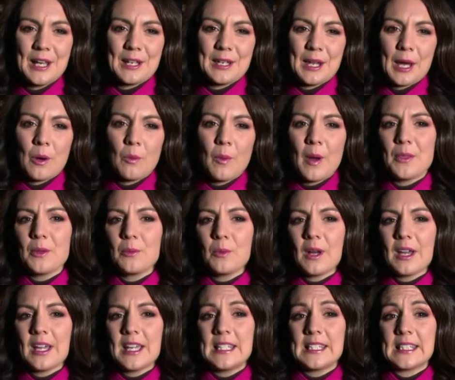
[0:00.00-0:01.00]
Now,
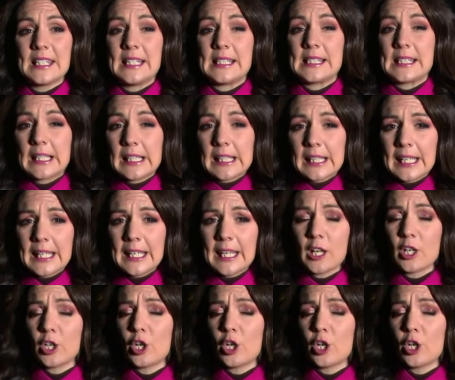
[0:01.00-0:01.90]
weather-wise, it's clear and